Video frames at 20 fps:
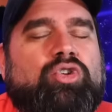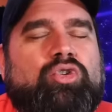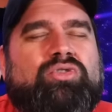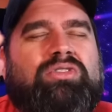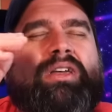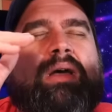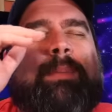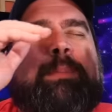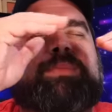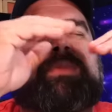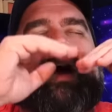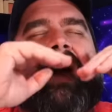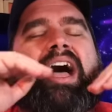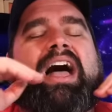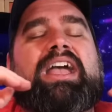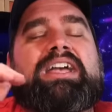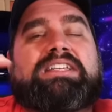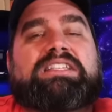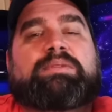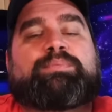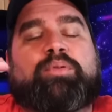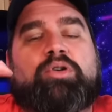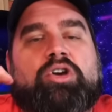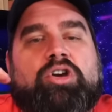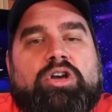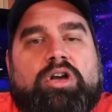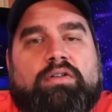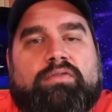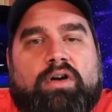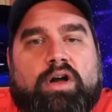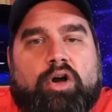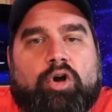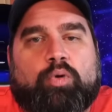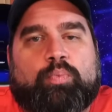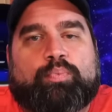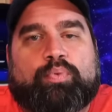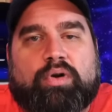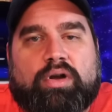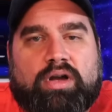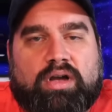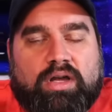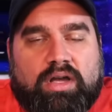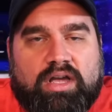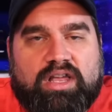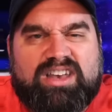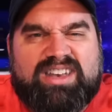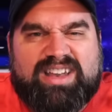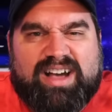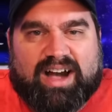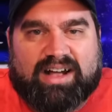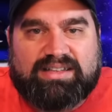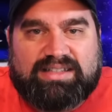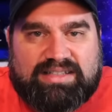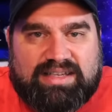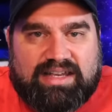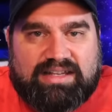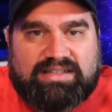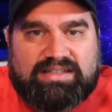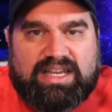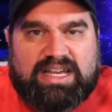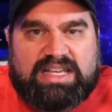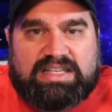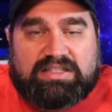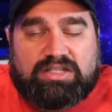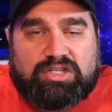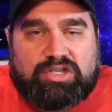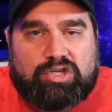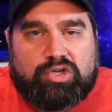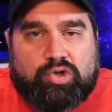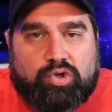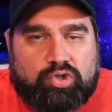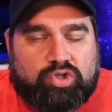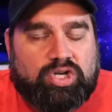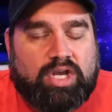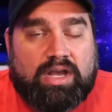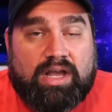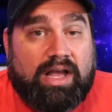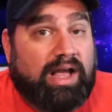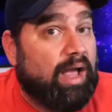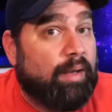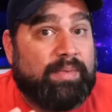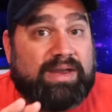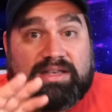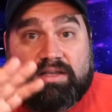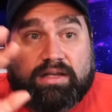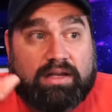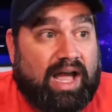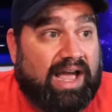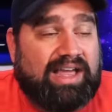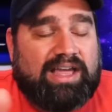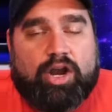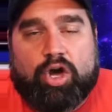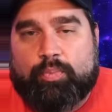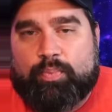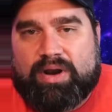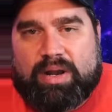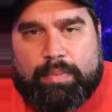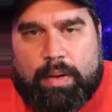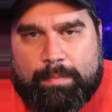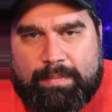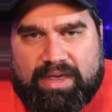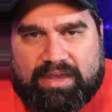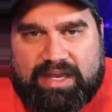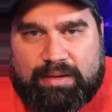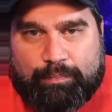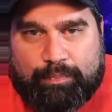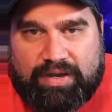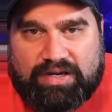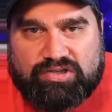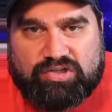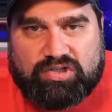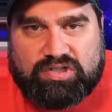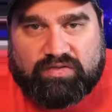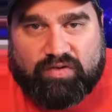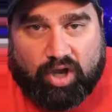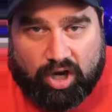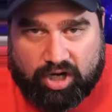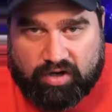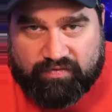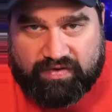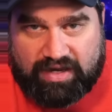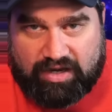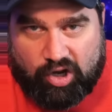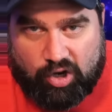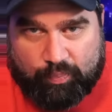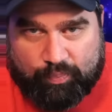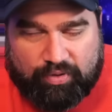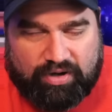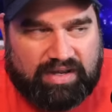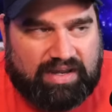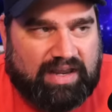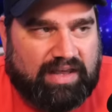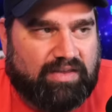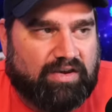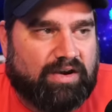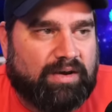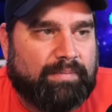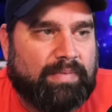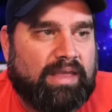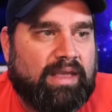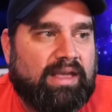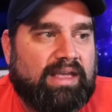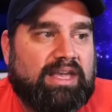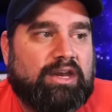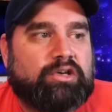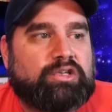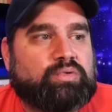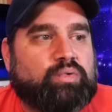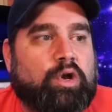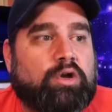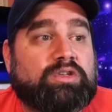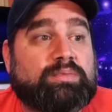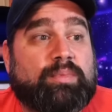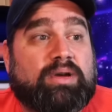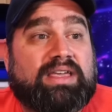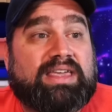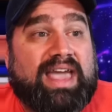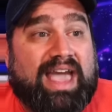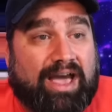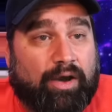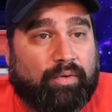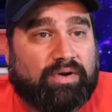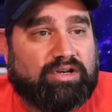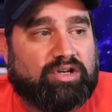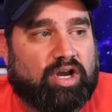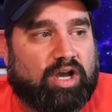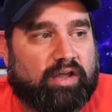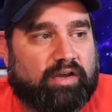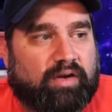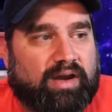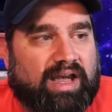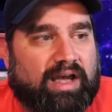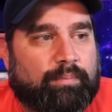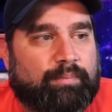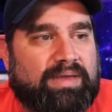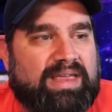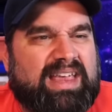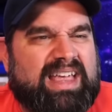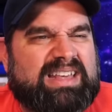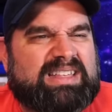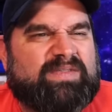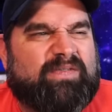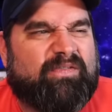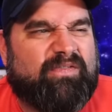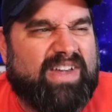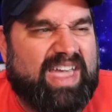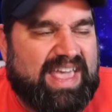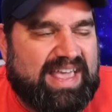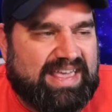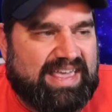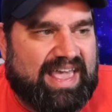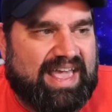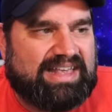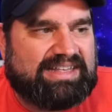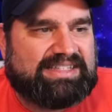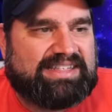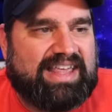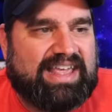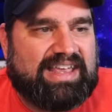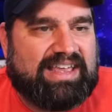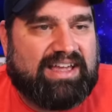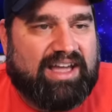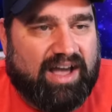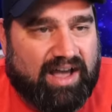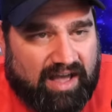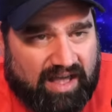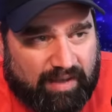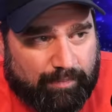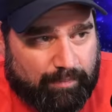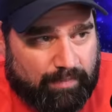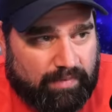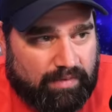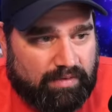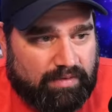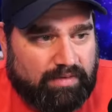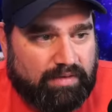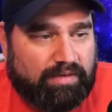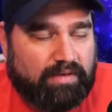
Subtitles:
Dude, the iceberg of Oprah nonsense is huge. I mean, I could open up a million pictures of Harvey and Oprah together. Here's Rose McGowan calling out, being as fake as they come.